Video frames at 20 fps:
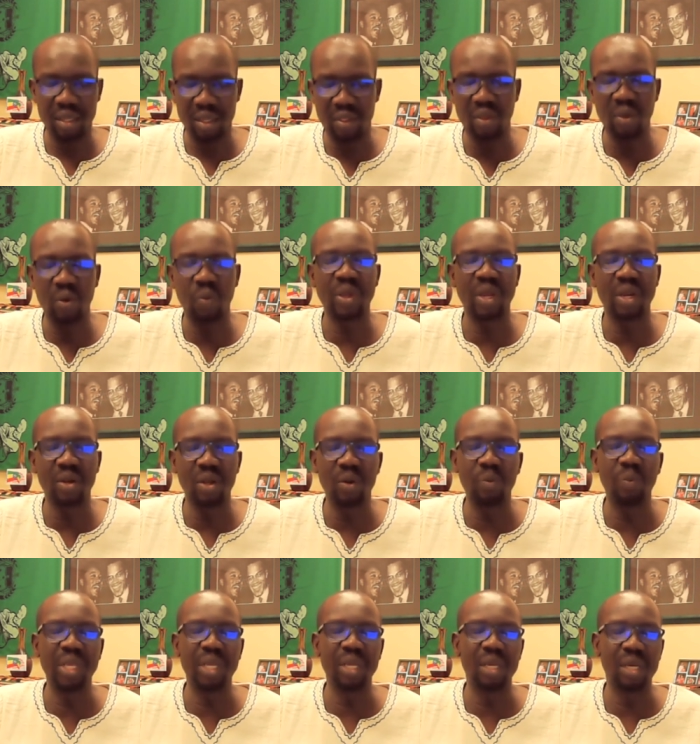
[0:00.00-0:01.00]
Ethiopia
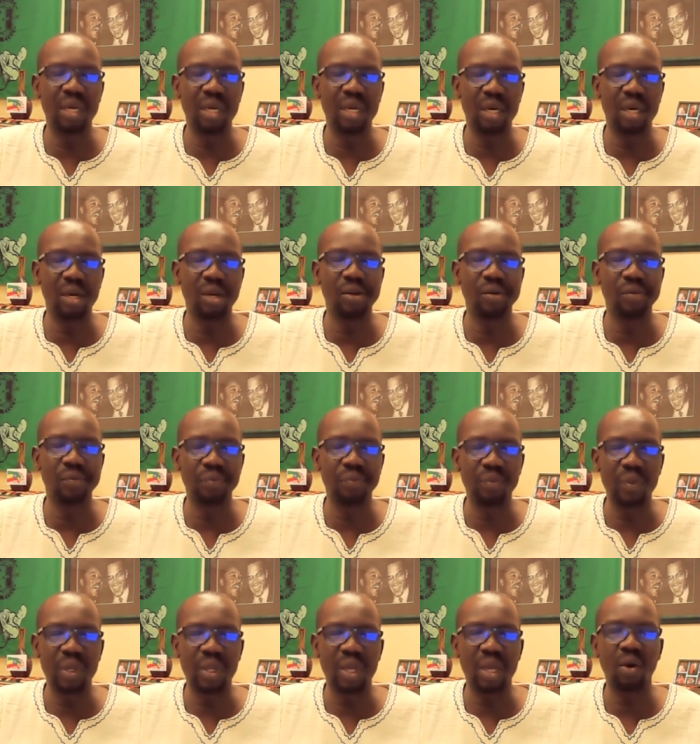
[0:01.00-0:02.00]
not being a
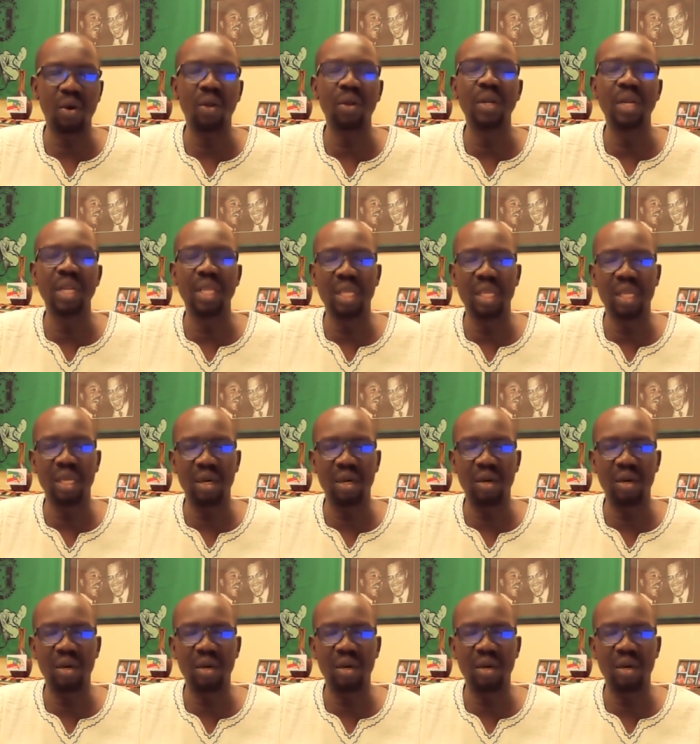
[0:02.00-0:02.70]
colony